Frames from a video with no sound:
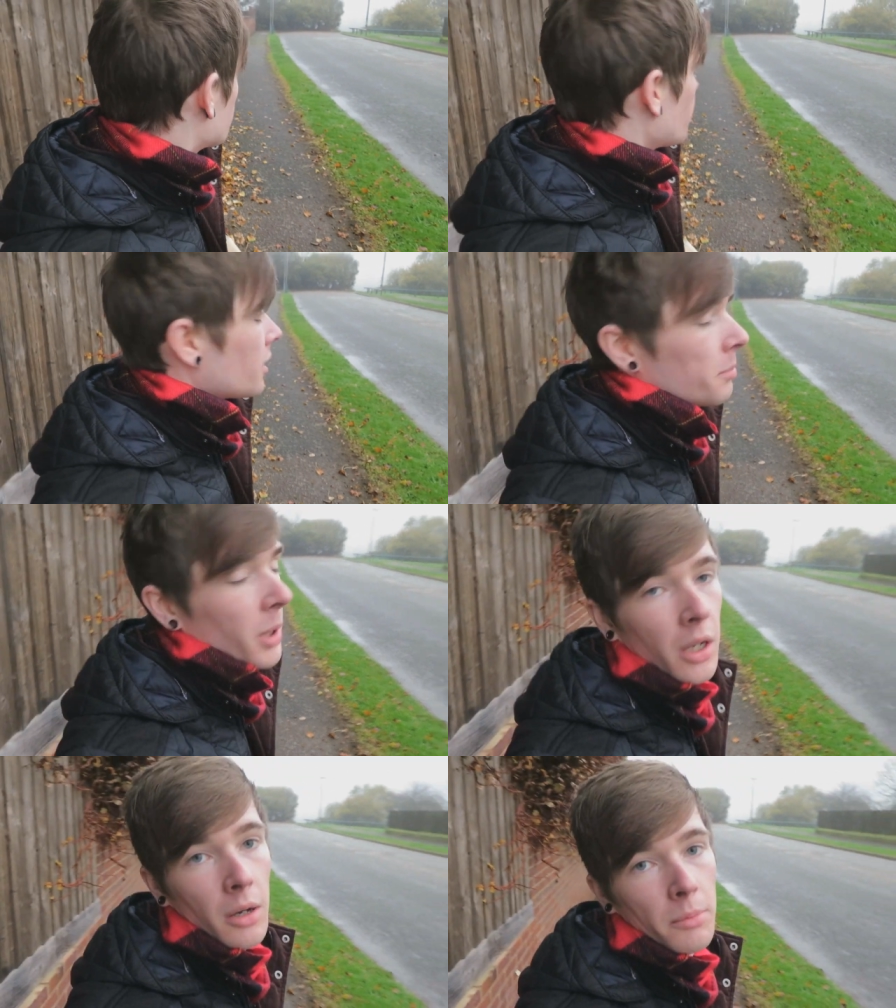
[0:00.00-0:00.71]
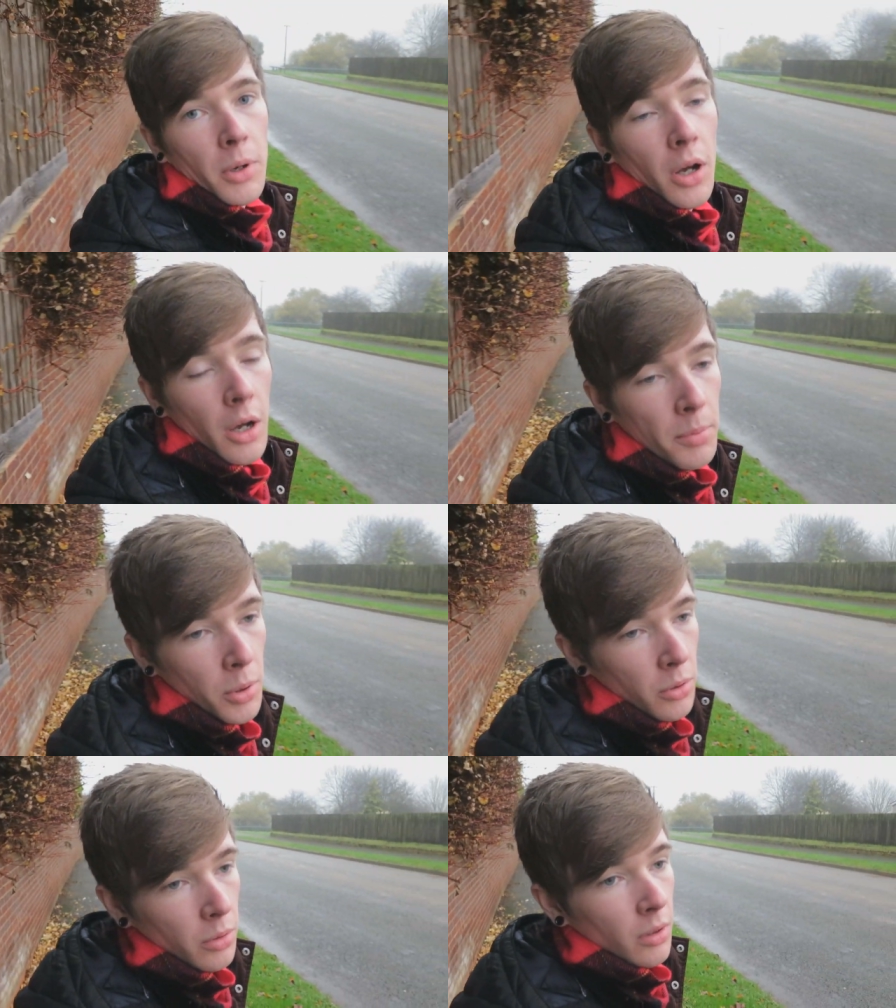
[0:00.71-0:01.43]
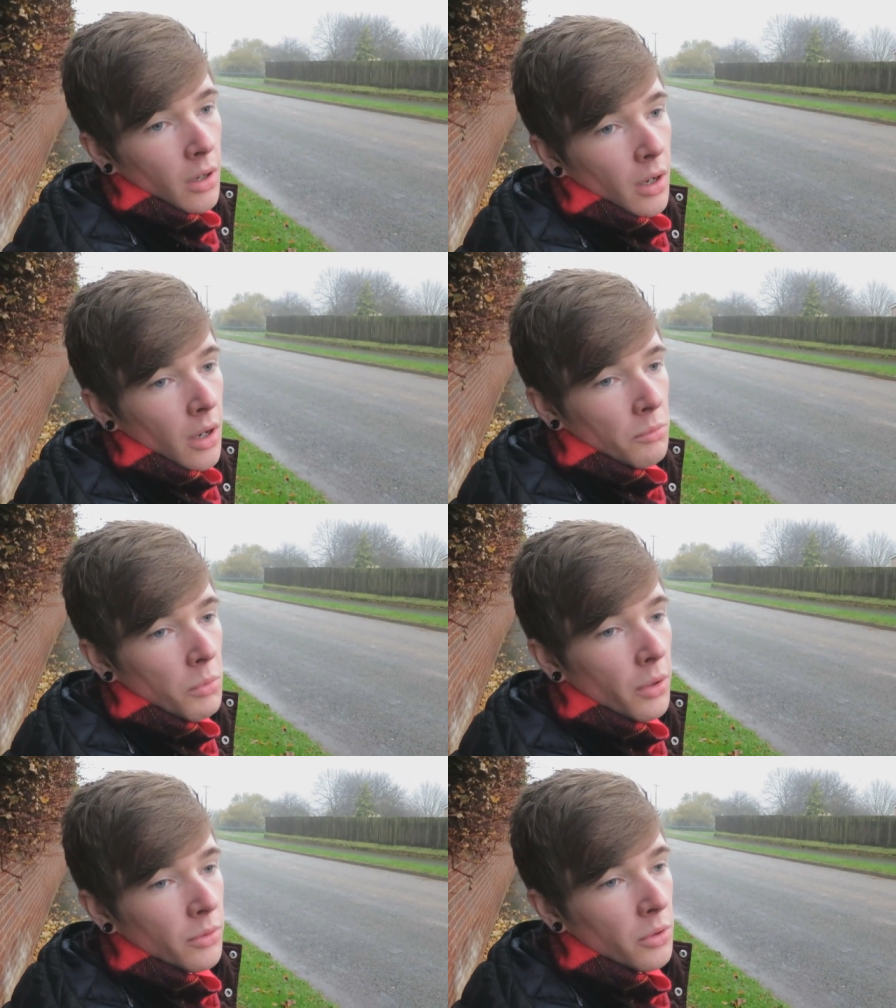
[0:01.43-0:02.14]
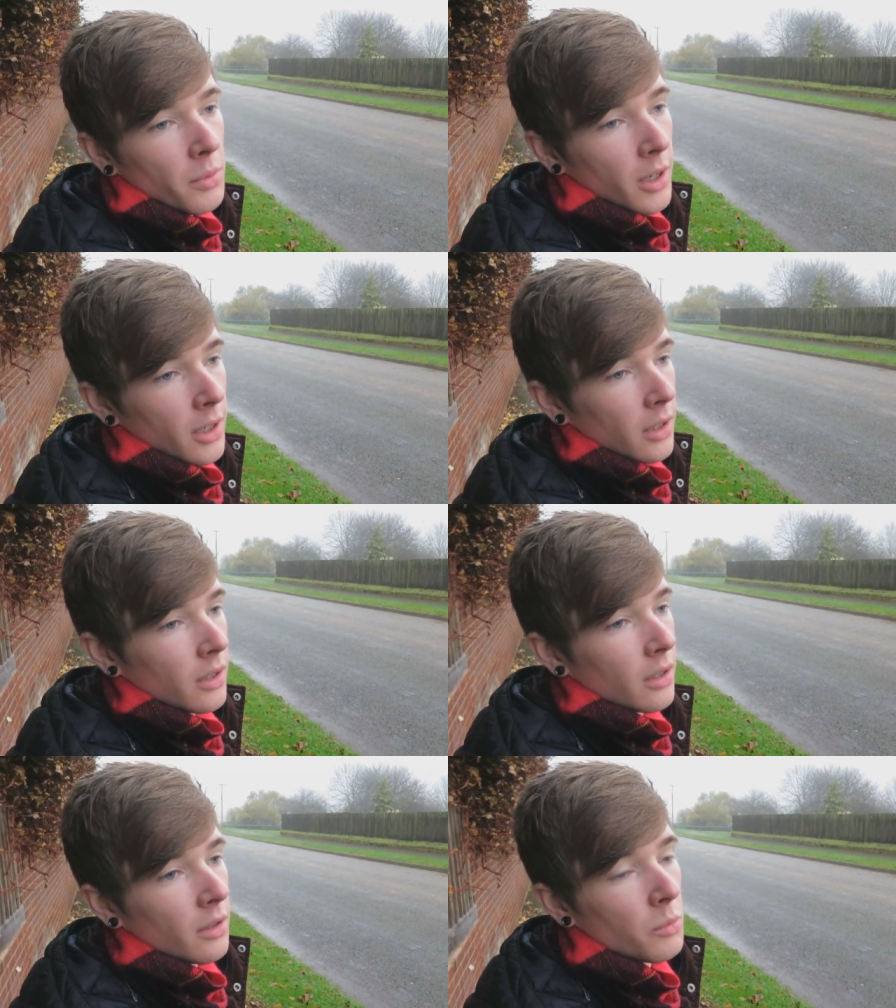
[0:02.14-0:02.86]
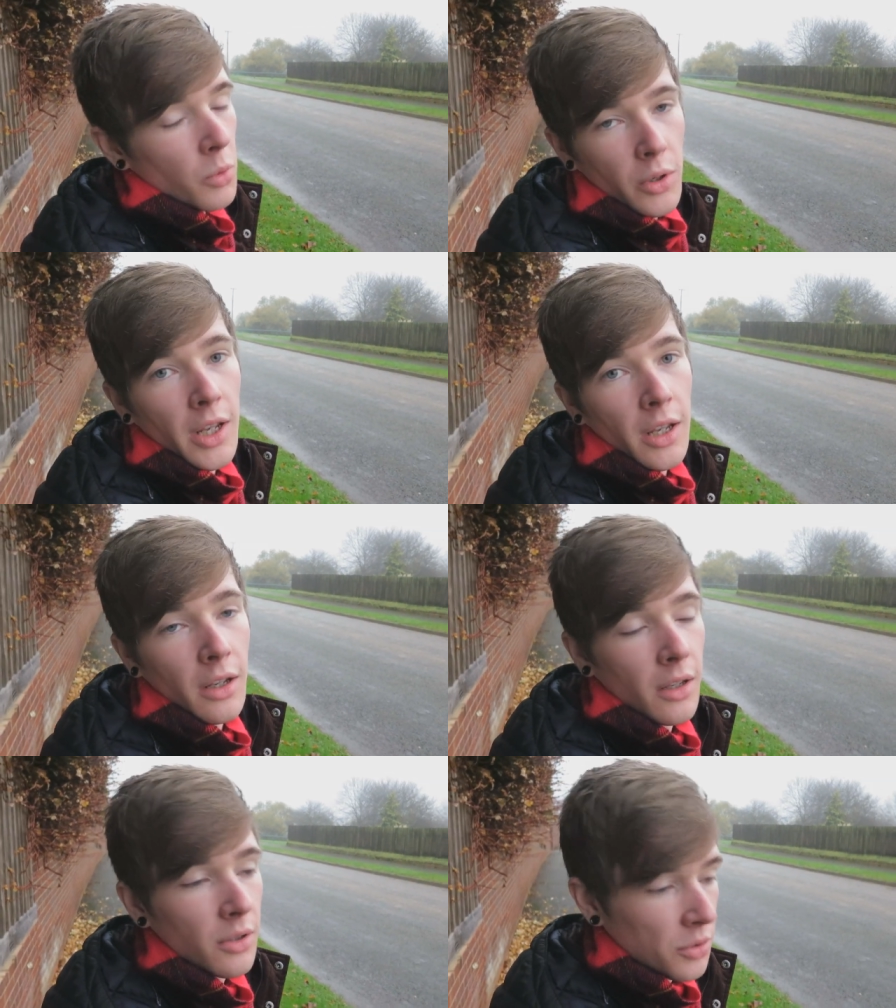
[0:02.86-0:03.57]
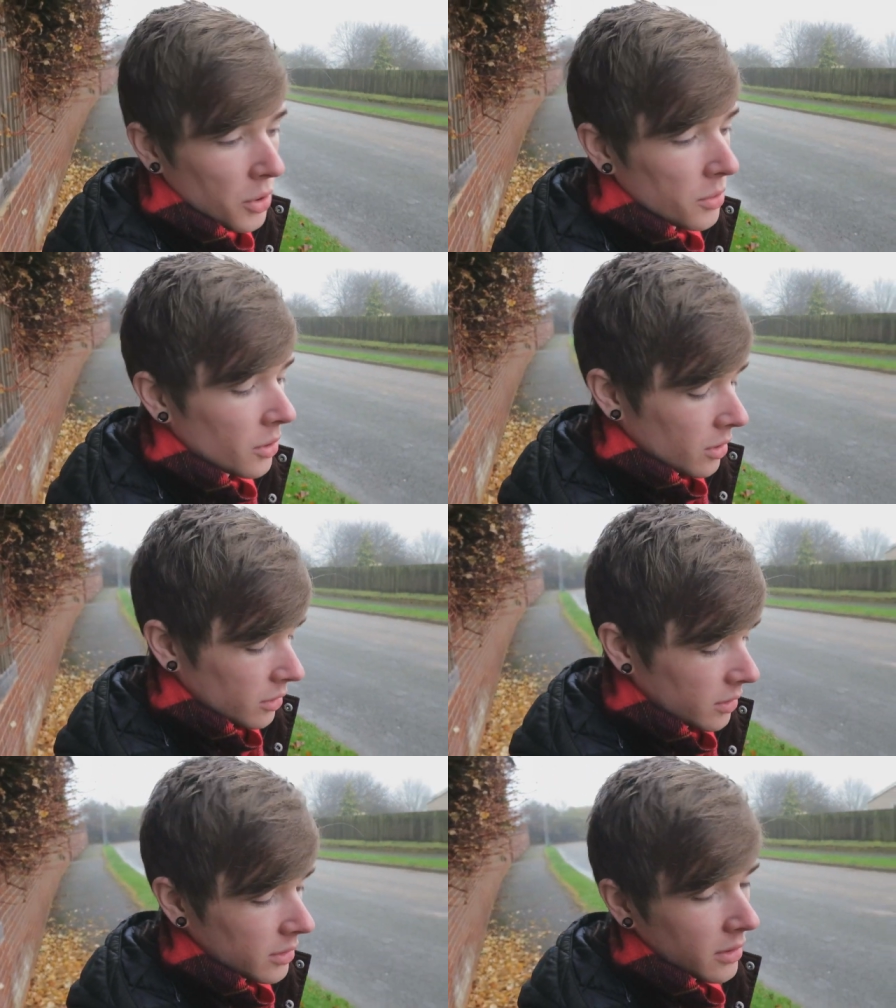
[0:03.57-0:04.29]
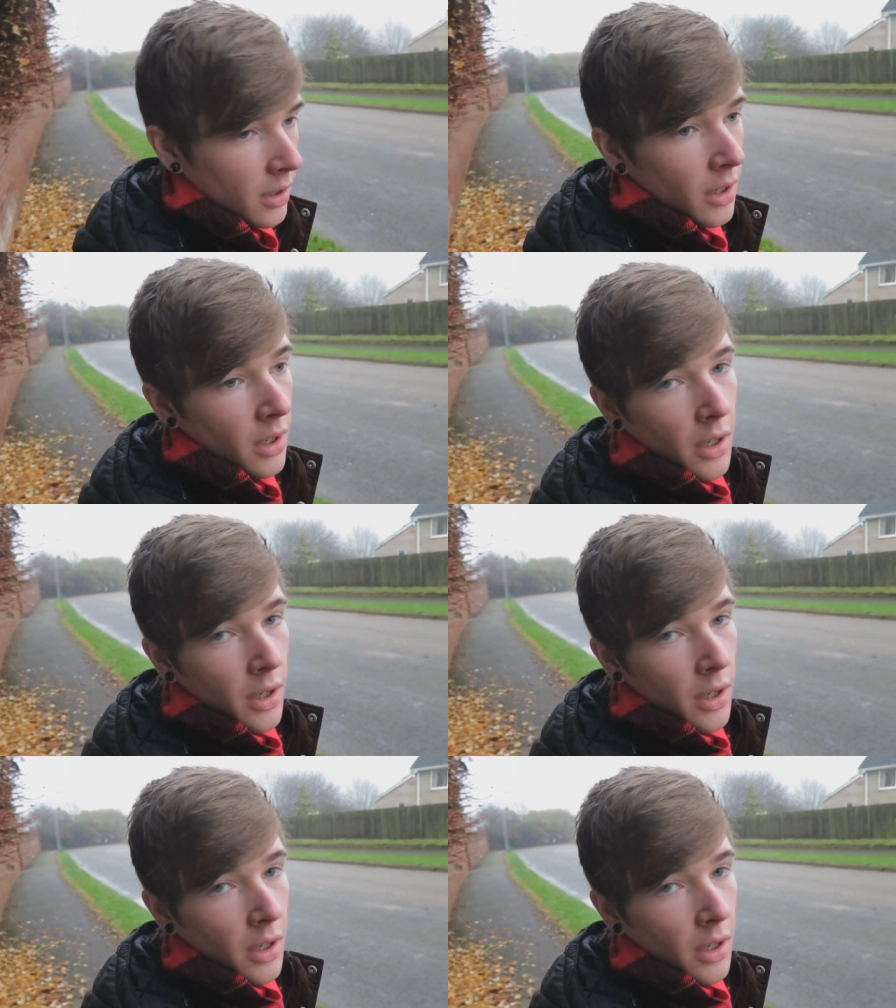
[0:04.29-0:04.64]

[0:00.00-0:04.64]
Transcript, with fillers: Trying to pick up a poo while you are walking 2 dogs.